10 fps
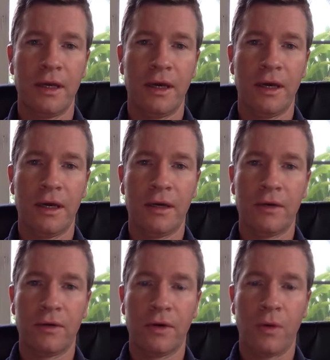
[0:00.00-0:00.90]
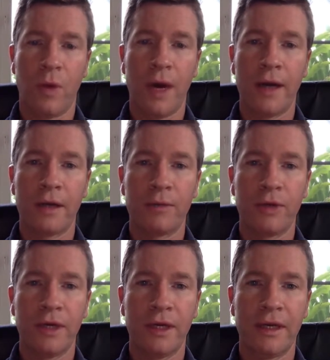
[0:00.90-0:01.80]
or a wire,
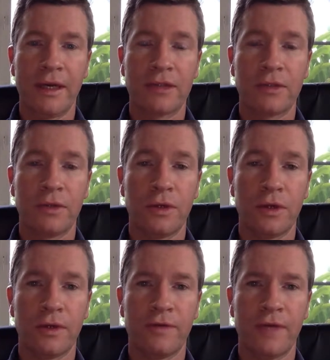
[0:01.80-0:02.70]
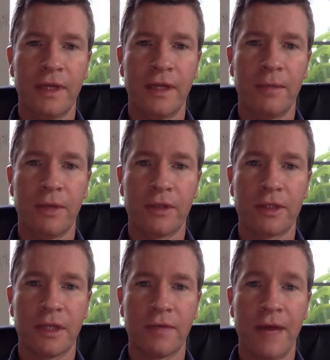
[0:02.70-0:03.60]
putting it next to a nerve, and then
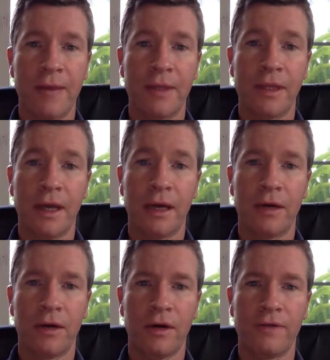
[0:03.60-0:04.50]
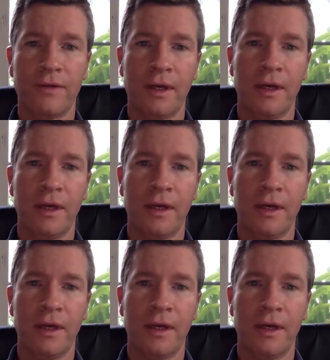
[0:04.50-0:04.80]
pulsing it rapidly on and off,